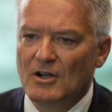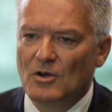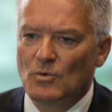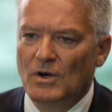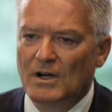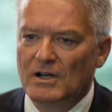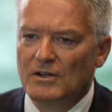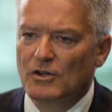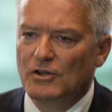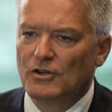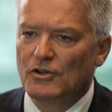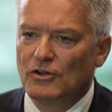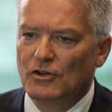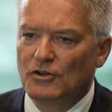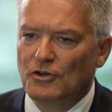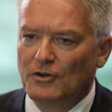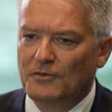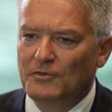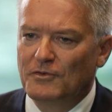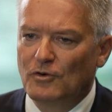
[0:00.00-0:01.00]
Well,
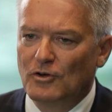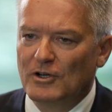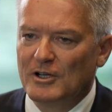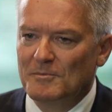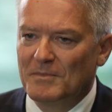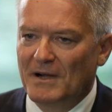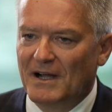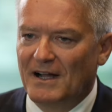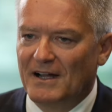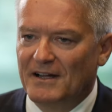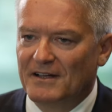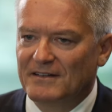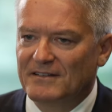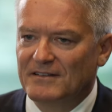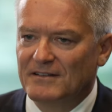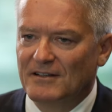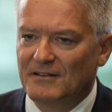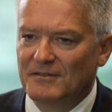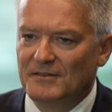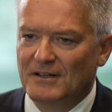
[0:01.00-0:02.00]
you're not falling
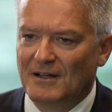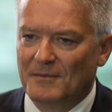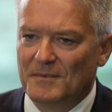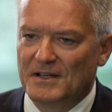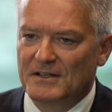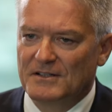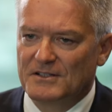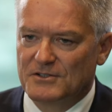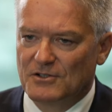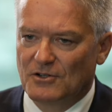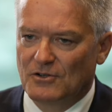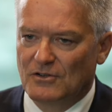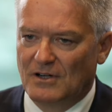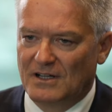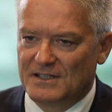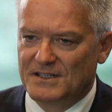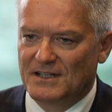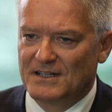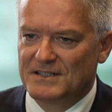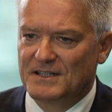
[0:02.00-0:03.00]
behind. I mean, so
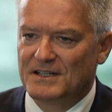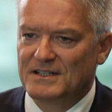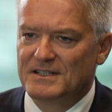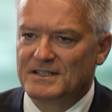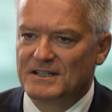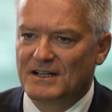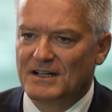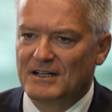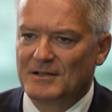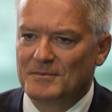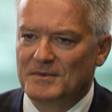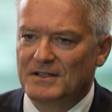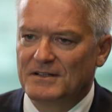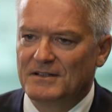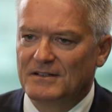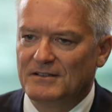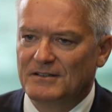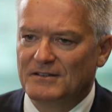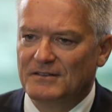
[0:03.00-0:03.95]
as I say, I mean,